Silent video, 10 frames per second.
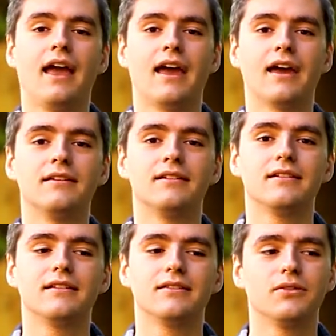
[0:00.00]
And
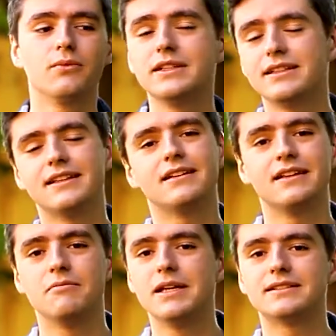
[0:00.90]
we see that
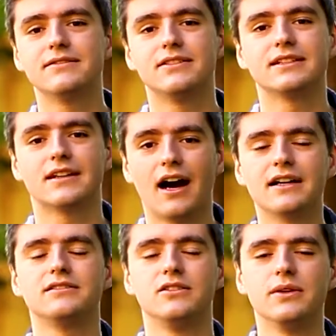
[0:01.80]
in the midst of this,
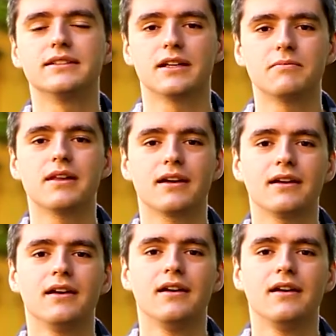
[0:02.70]
God is doing something.